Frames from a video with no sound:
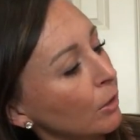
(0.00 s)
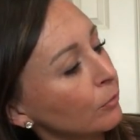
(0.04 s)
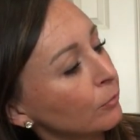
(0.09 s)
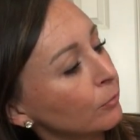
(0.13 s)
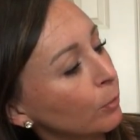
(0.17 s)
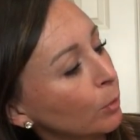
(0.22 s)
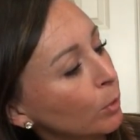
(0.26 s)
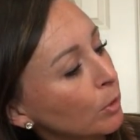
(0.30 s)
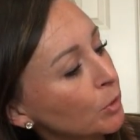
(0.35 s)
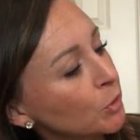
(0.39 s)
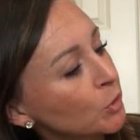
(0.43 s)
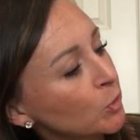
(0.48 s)

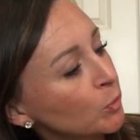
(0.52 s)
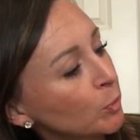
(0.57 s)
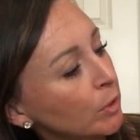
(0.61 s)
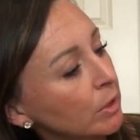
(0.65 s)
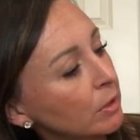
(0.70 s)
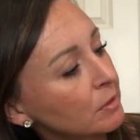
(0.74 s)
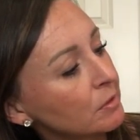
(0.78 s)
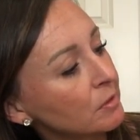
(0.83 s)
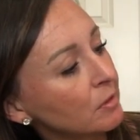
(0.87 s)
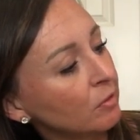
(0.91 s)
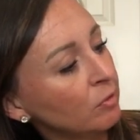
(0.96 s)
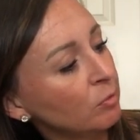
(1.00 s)
4
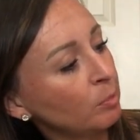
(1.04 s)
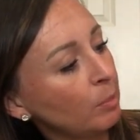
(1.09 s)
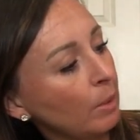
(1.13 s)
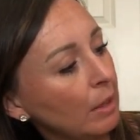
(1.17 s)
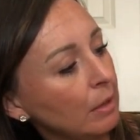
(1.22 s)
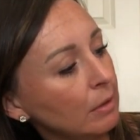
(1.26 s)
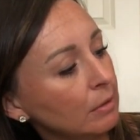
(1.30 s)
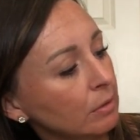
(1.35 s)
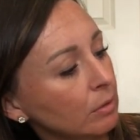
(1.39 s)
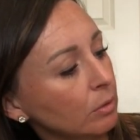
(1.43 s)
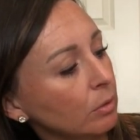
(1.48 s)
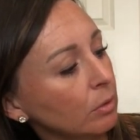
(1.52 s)
sprigs of
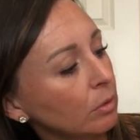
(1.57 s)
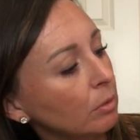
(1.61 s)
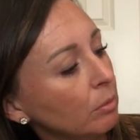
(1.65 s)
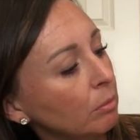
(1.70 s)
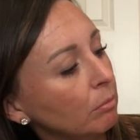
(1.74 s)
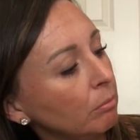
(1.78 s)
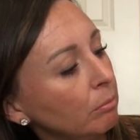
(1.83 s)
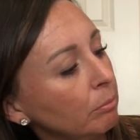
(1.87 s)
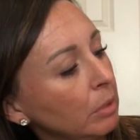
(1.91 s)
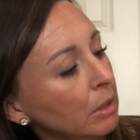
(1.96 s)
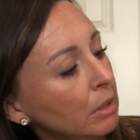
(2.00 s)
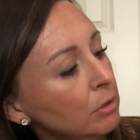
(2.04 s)
basil
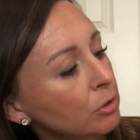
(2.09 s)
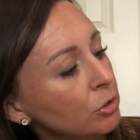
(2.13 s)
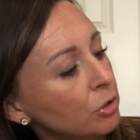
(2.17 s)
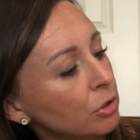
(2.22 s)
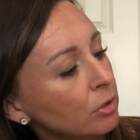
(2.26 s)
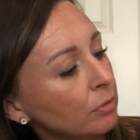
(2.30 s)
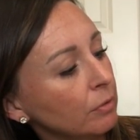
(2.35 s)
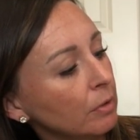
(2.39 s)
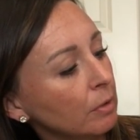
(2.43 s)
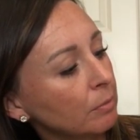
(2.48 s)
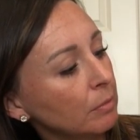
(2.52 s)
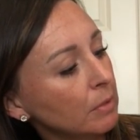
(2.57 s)

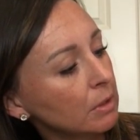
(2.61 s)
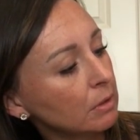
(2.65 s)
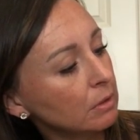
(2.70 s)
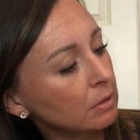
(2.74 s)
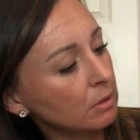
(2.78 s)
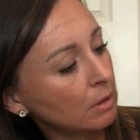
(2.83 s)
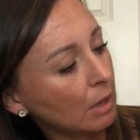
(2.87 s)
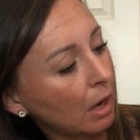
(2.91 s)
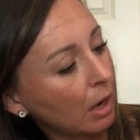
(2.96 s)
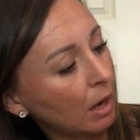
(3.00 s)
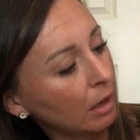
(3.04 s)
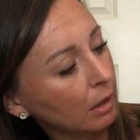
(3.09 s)
pinched from the
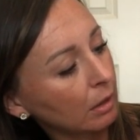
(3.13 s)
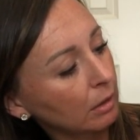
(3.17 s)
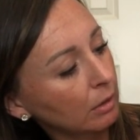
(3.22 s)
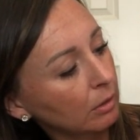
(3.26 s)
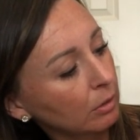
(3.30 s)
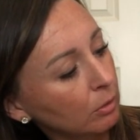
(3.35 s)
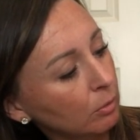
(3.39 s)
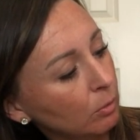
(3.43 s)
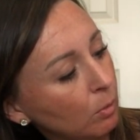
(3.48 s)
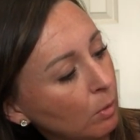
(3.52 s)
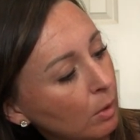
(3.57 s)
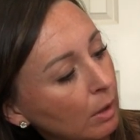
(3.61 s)
stalk.
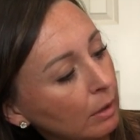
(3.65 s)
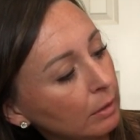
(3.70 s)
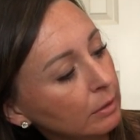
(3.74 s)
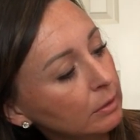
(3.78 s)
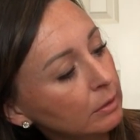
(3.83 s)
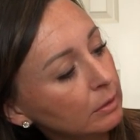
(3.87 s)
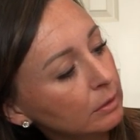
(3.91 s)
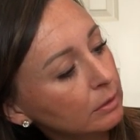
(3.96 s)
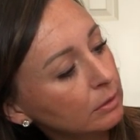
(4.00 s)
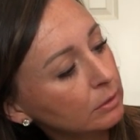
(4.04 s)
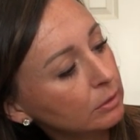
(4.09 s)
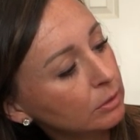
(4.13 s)
1,
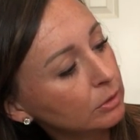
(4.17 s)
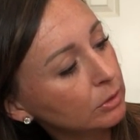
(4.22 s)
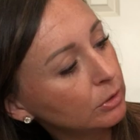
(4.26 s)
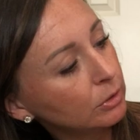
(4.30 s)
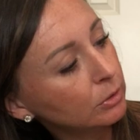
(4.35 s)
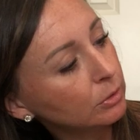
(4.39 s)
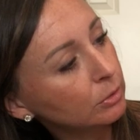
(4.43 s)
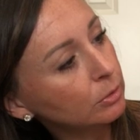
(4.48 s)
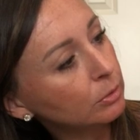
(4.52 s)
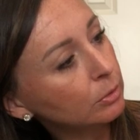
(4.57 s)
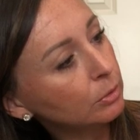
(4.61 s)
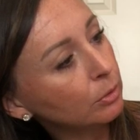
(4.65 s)
2,
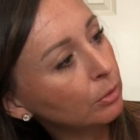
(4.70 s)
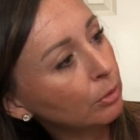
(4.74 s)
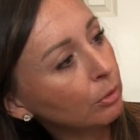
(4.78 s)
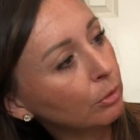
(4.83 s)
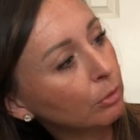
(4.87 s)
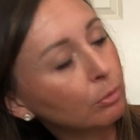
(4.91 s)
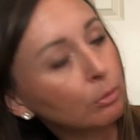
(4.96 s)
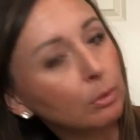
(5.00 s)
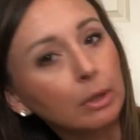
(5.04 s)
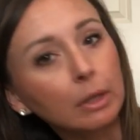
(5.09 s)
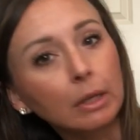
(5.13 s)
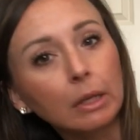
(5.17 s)

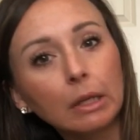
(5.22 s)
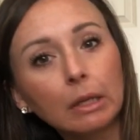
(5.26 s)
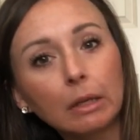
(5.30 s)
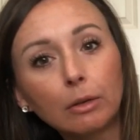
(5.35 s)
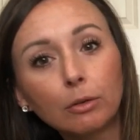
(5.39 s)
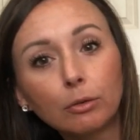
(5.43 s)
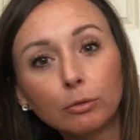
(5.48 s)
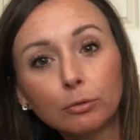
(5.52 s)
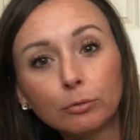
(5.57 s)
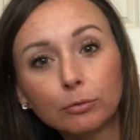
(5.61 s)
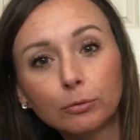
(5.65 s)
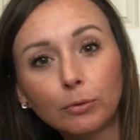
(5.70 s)
3,
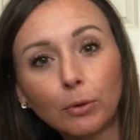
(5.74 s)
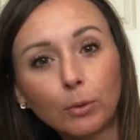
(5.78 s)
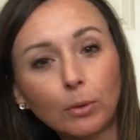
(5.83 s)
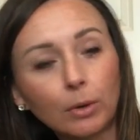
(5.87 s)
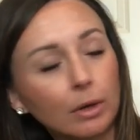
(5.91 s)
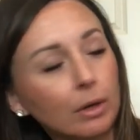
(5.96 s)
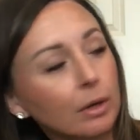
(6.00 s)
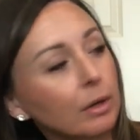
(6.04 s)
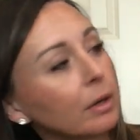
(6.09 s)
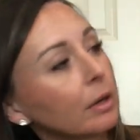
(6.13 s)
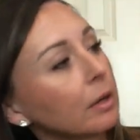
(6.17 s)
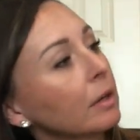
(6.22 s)

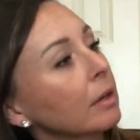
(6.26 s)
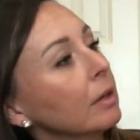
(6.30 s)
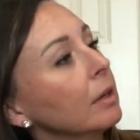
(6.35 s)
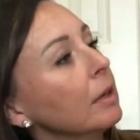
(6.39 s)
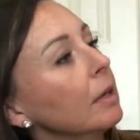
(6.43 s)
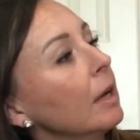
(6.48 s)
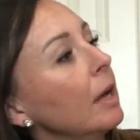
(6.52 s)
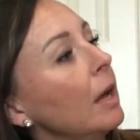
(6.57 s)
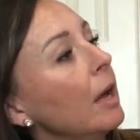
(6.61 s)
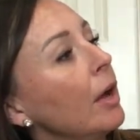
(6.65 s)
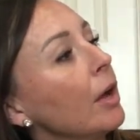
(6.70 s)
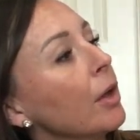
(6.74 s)
4.
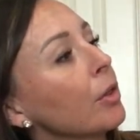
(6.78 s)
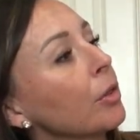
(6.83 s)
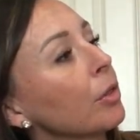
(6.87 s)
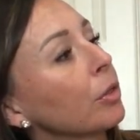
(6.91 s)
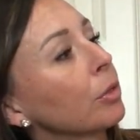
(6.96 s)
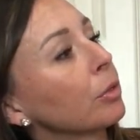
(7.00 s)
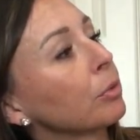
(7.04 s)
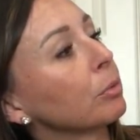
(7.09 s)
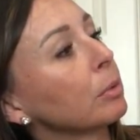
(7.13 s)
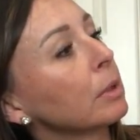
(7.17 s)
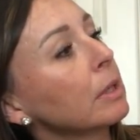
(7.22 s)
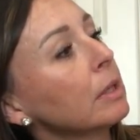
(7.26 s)

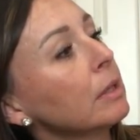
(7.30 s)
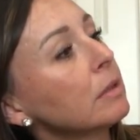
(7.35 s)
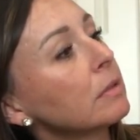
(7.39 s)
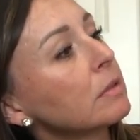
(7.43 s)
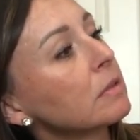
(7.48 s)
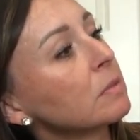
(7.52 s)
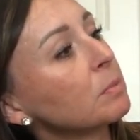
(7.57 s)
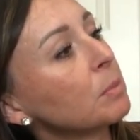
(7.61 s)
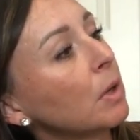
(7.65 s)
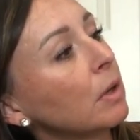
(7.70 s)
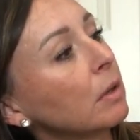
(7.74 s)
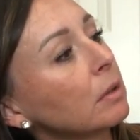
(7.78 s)
3
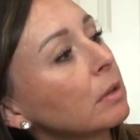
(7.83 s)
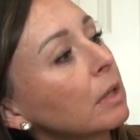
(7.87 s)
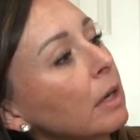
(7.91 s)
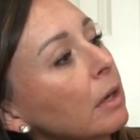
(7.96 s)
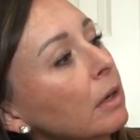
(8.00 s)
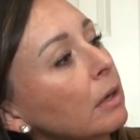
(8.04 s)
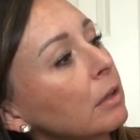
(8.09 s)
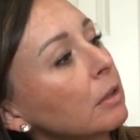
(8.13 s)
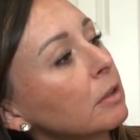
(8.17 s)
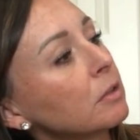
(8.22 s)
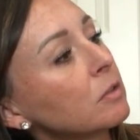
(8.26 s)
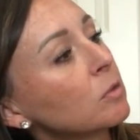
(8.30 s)
small
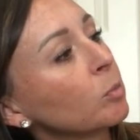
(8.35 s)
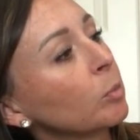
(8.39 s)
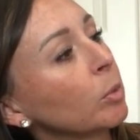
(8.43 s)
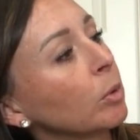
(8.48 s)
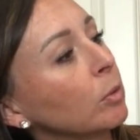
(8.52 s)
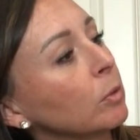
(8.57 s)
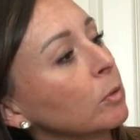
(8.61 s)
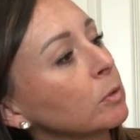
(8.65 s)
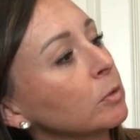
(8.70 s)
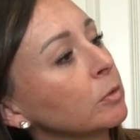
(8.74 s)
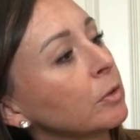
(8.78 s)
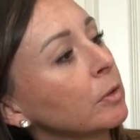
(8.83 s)
carrots
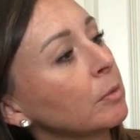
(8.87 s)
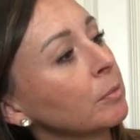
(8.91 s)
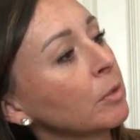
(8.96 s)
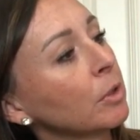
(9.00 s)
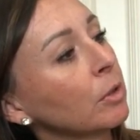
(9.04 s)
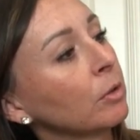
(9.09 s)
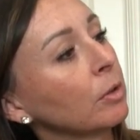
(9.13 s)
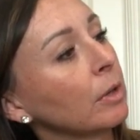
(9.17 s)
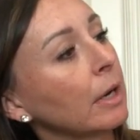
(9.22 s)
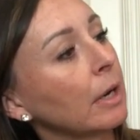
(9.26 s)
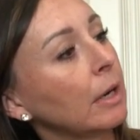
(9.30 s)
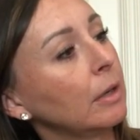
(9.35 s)
pulled from the
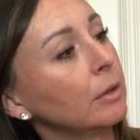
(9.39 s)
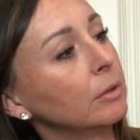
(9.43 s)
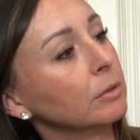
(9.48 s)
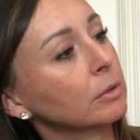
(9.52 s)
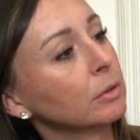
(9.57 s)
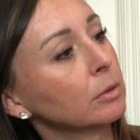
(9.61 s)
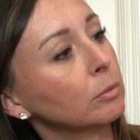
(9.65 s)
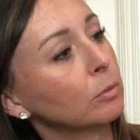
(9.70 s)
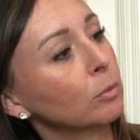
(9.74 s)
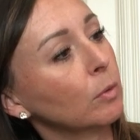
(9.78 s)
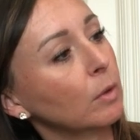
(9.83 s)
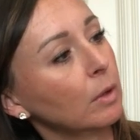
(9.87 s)
ground.
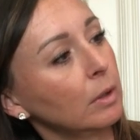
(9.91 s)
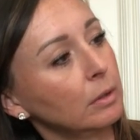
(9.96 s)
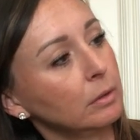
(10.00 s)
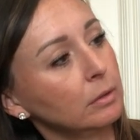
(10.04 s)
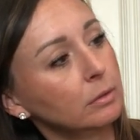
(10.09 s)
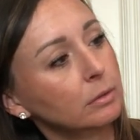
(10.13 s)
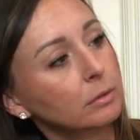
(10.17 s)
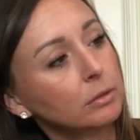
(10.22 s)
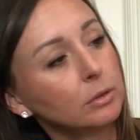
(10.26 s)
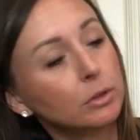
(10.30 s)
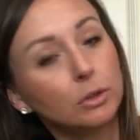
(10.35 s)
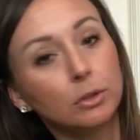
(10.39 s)
1,
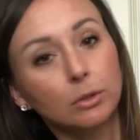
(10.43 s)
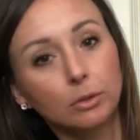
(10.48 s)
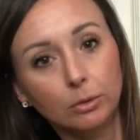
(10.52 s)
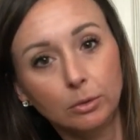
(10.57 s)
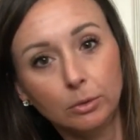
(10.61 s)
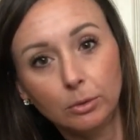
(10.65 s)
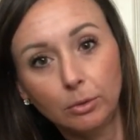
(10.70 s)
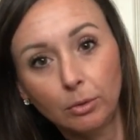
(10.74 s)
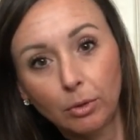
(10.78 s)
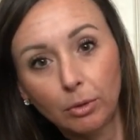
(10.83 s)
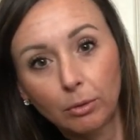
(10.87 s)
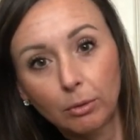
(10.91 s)
2,
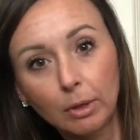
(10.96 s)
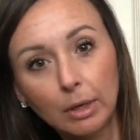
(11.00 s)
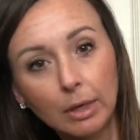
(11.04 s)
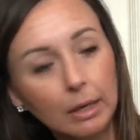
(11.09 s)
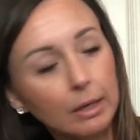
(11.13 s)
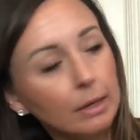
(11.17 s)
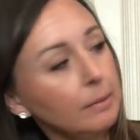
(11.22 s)
3.